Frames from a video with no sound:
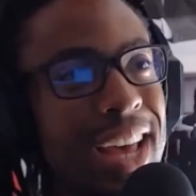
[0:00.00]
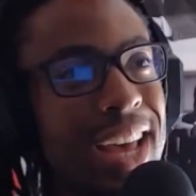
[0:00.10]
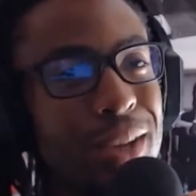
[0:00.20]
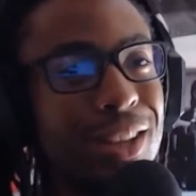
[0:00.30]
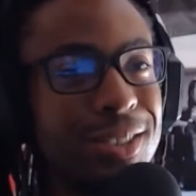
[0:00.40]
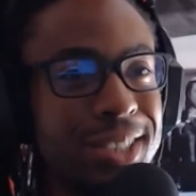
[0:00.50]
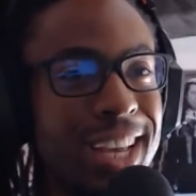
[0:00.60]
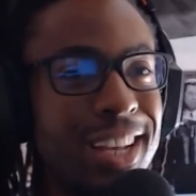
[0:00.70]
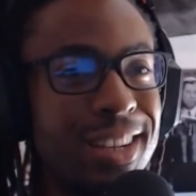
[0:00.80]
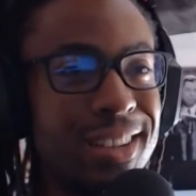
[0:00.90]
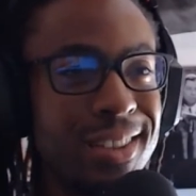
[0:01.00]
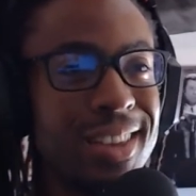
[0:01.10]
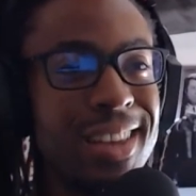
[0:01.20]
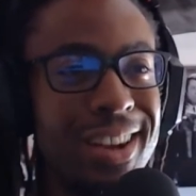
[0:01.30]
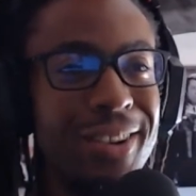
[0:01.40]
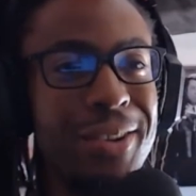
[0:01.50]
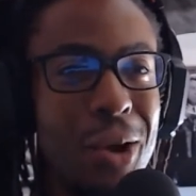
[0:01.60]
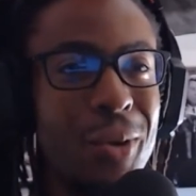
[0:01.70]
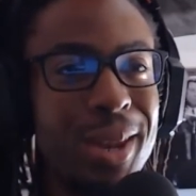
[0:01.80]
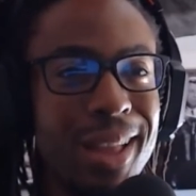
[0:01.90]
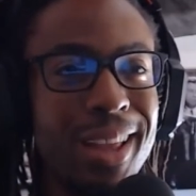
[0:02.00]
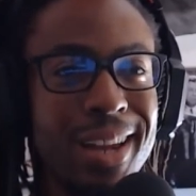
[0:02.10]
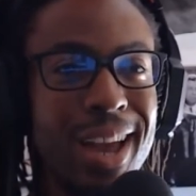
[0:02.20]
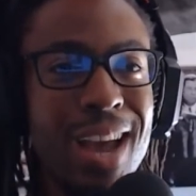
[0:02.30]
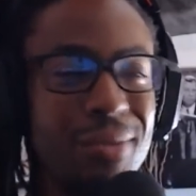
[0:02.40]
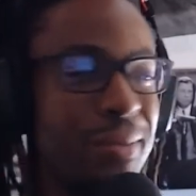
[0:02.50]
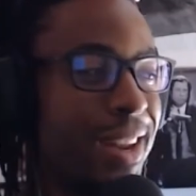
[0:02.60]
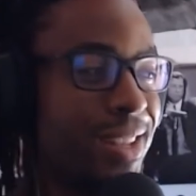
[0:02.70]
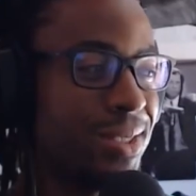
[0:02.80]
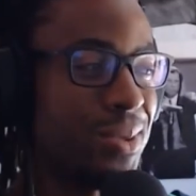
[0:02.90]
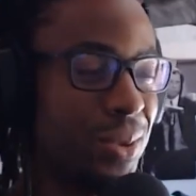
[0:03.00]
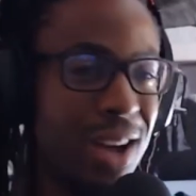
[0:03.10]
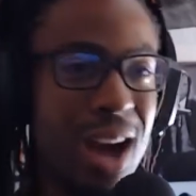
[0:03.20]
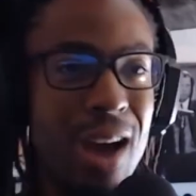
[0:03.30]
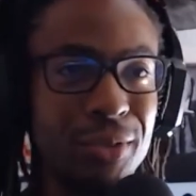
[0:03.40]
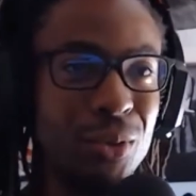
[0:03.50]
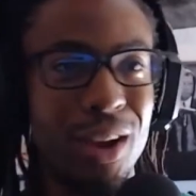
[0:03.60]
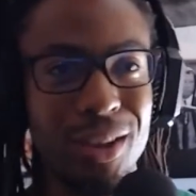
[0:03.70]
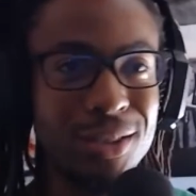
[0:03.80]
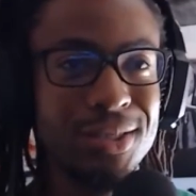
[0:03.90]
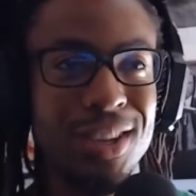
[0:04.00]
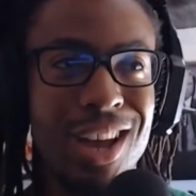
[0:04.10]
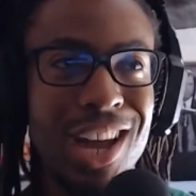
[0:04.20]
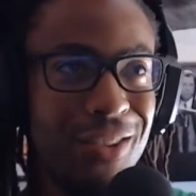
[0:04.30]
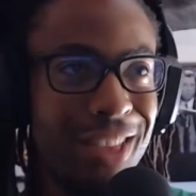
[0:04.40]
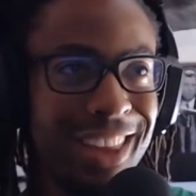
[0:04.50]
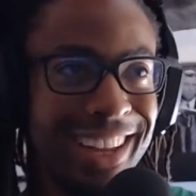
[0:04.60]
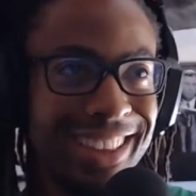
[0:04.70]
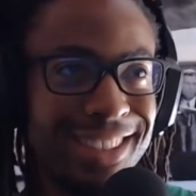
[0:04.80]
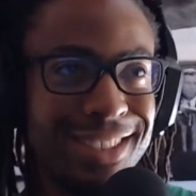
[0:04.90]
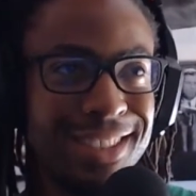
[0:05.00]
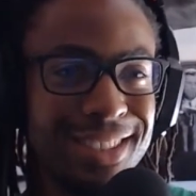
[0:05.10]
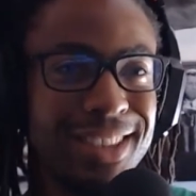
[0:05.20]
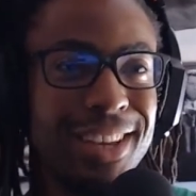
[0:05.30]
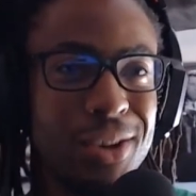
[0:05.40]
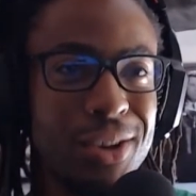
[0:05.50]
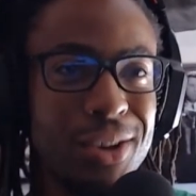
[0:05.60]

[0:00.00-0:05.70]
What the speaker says: me a little sane, knowing that like not everybody's just sort of off the rails really like this. It's just like cool.